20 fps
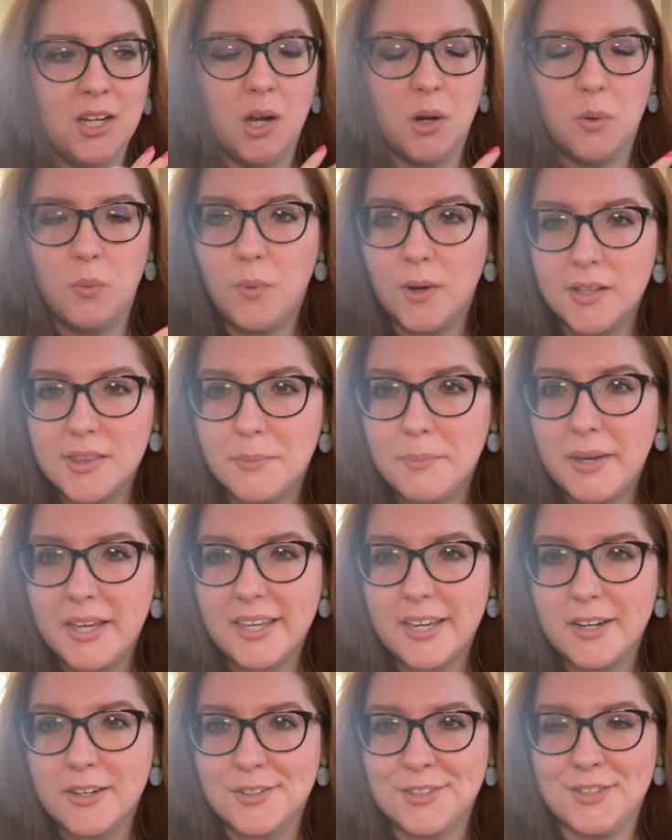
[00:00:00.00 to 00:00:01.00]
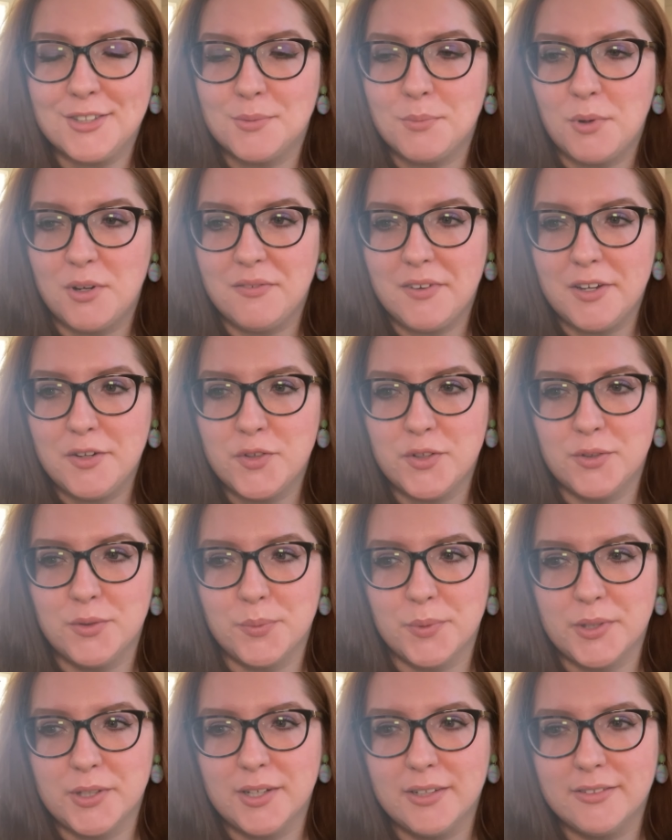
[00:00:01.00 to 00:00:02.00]
what the main character's motivations
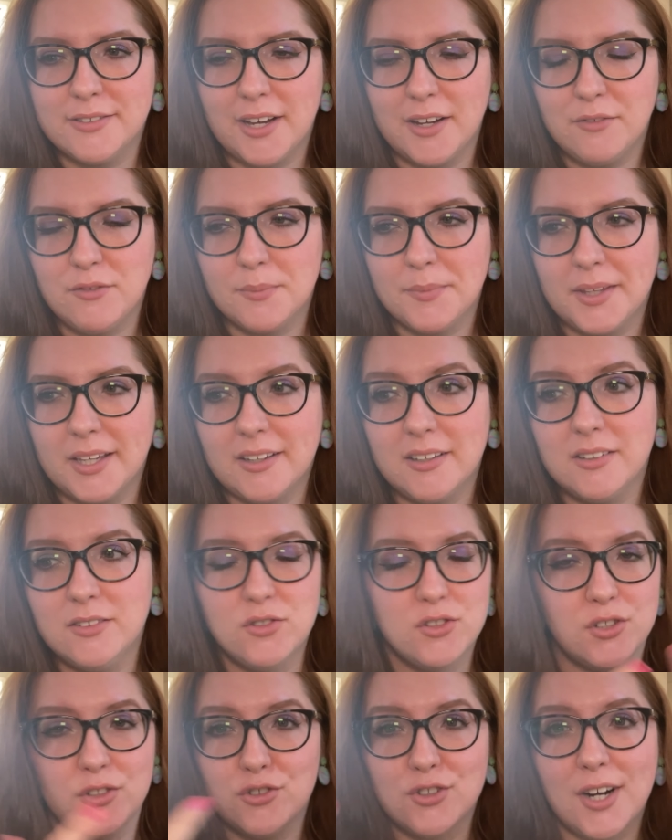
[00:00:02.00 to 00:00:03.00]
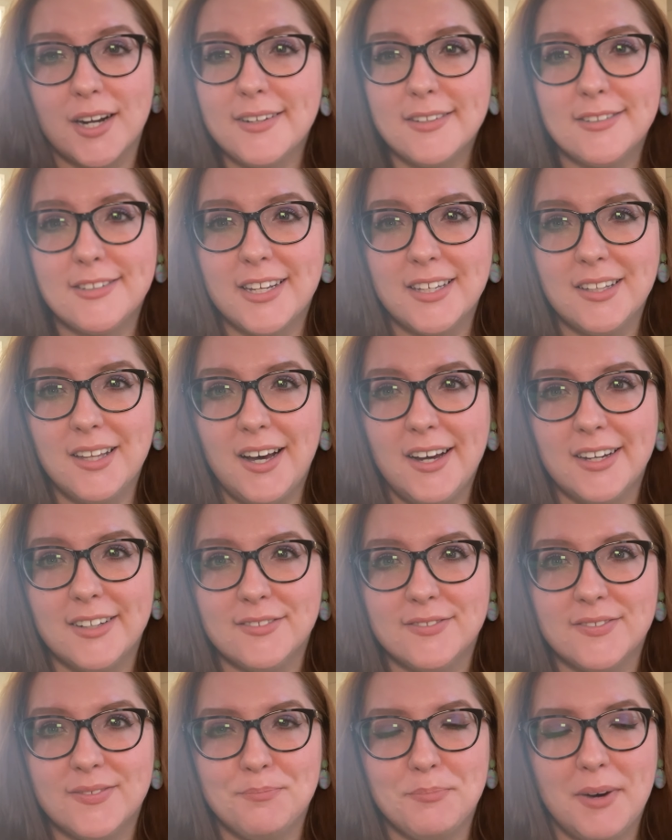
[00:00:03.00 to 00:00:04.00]
were aside from like she was trying to stay
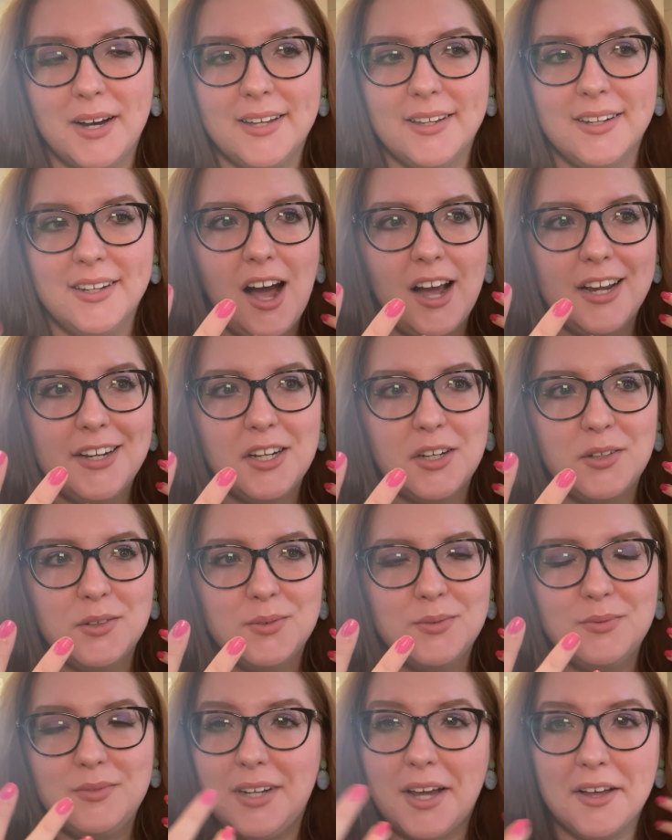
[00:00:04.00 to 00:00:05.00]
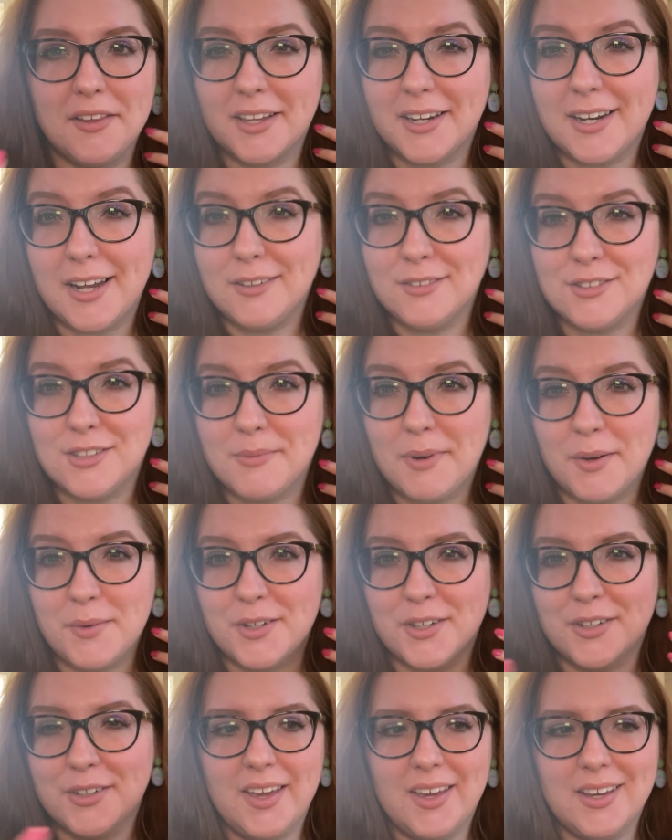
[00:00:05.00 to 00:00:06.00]
alive but i know nothing else about
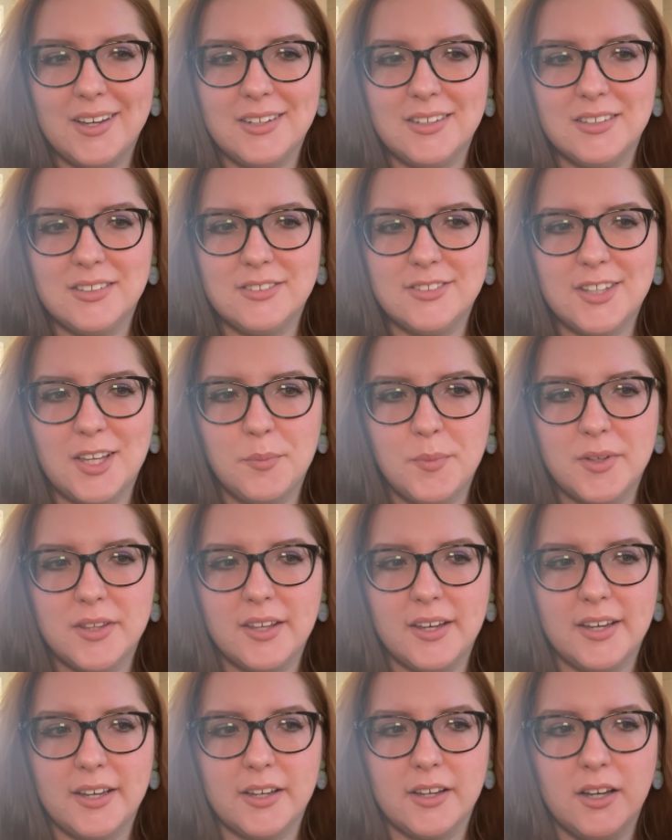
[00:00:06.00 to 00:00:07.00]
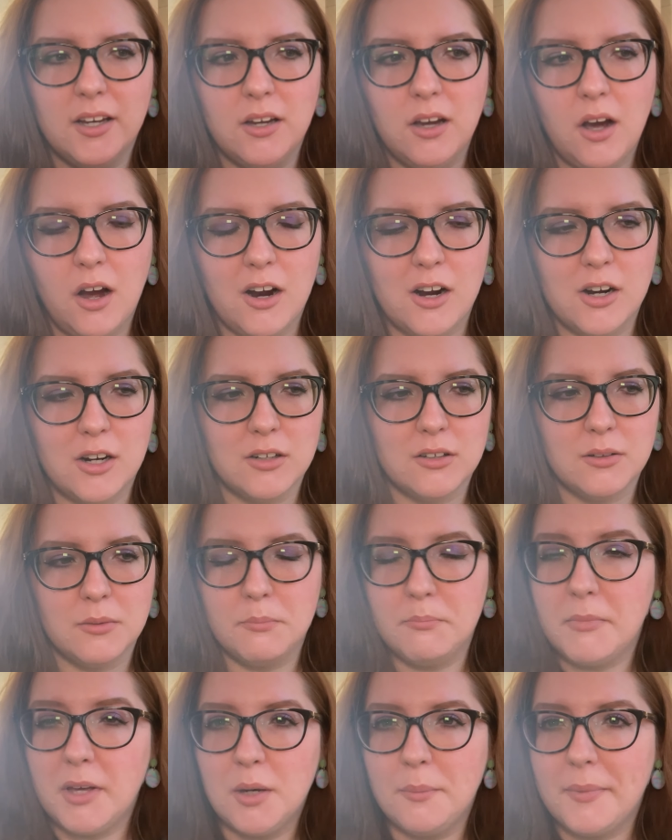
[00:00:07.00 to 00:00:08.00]
her and same with like our
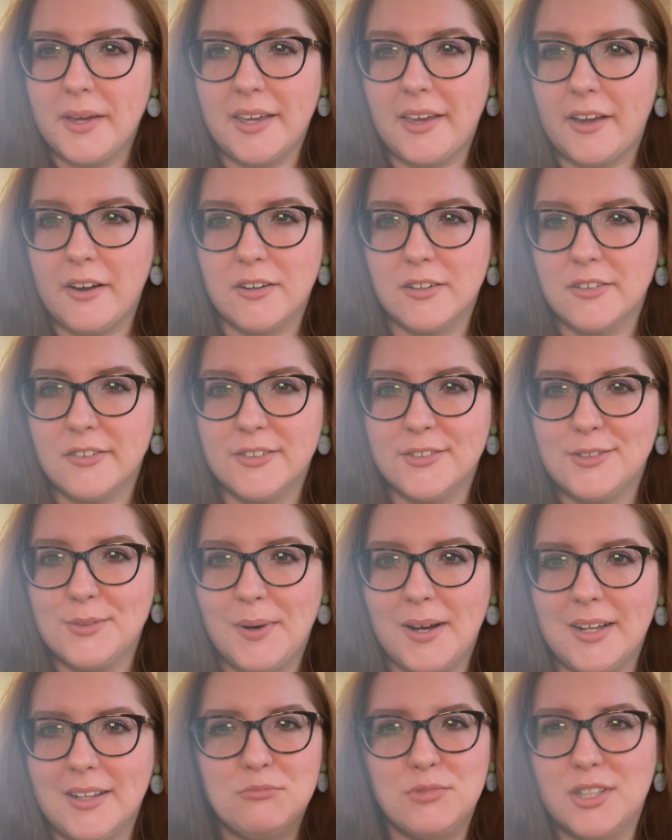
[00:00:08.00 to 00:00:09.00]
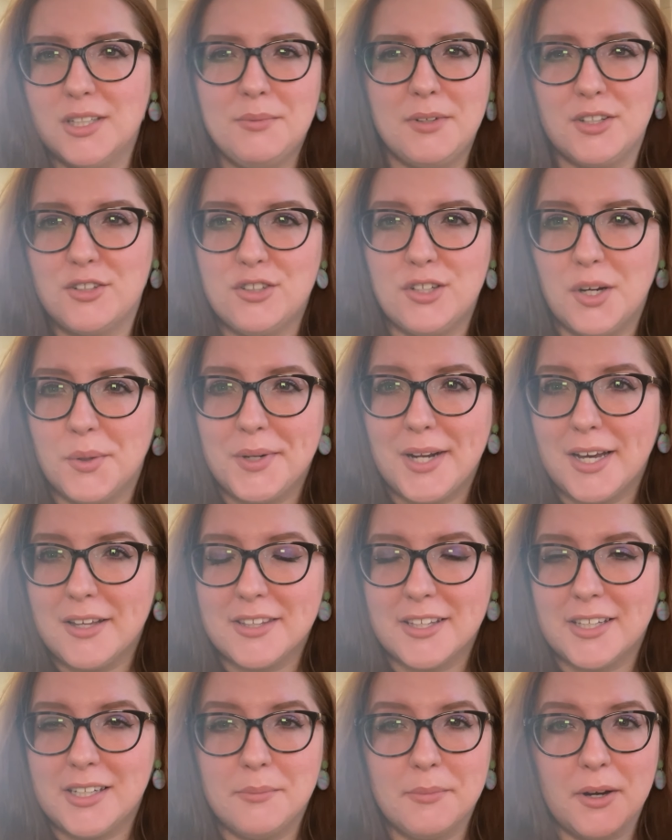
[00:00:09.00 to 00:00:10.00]
male main character as well pretty much know
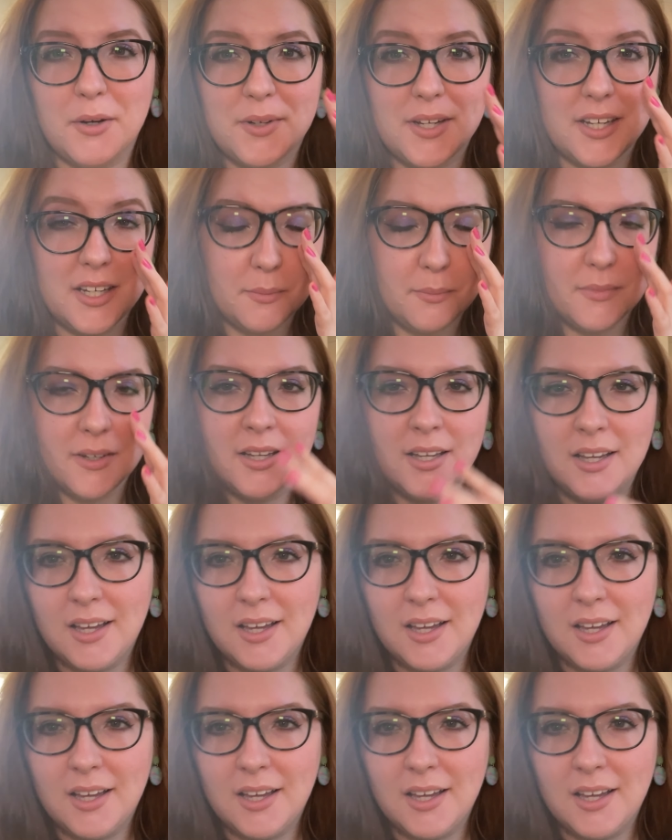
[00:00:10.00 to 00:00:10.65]
nothing about him